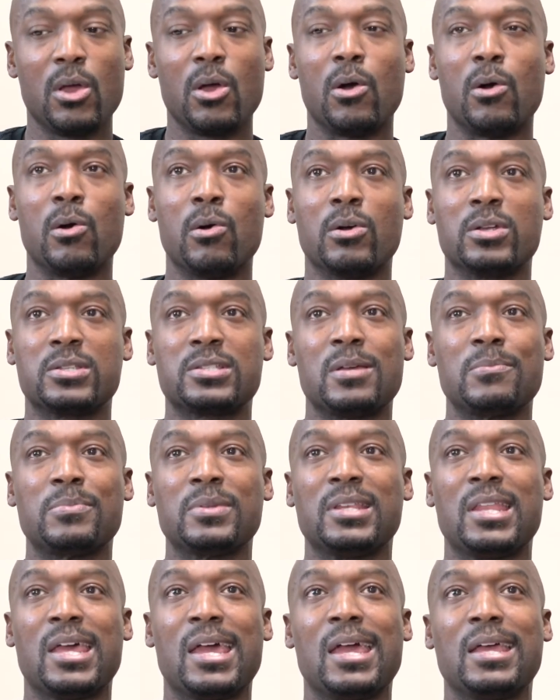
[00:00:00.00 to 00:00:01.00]
or
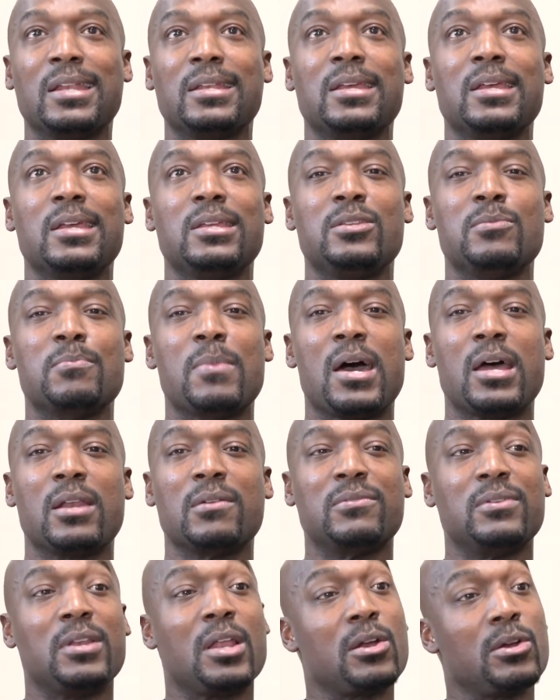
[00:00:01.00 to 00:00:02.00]
something that you might
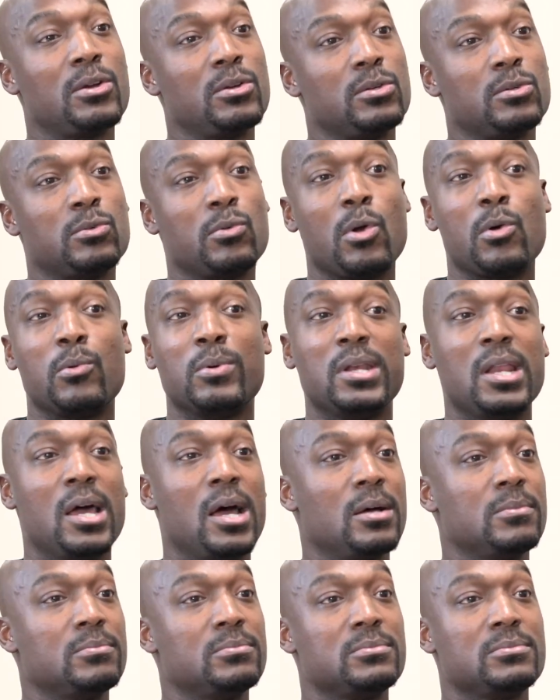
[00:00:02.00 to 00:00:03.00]
have learned growing up,